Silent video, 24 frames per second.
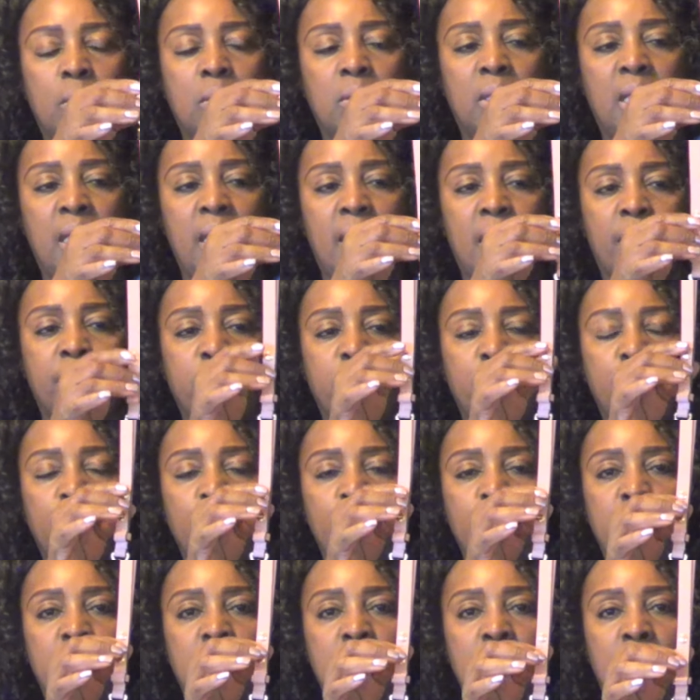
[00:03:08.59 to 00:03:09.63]
They have
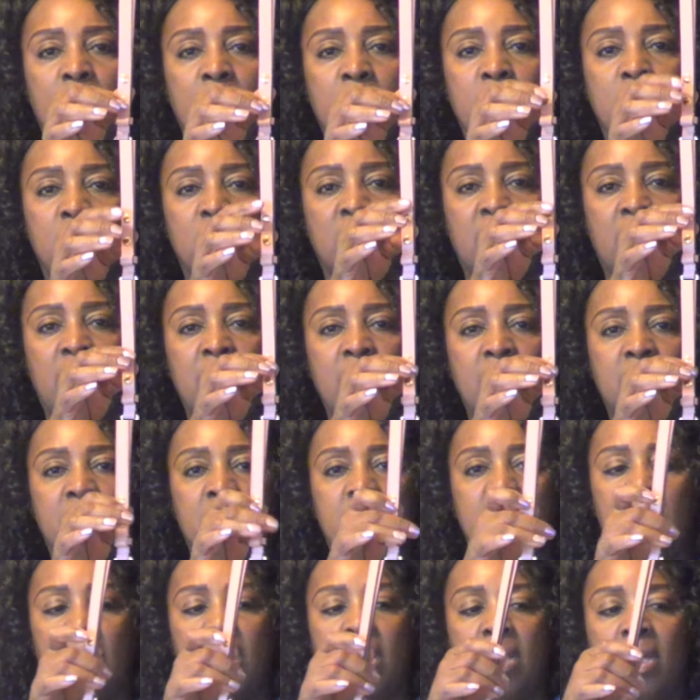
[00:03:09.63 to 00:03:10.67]
two studs on each
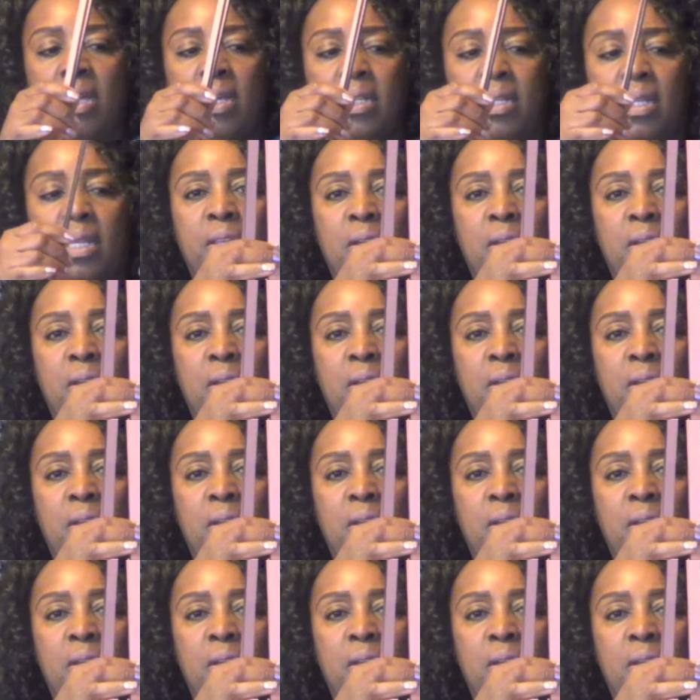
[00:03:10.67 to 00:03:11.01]
side.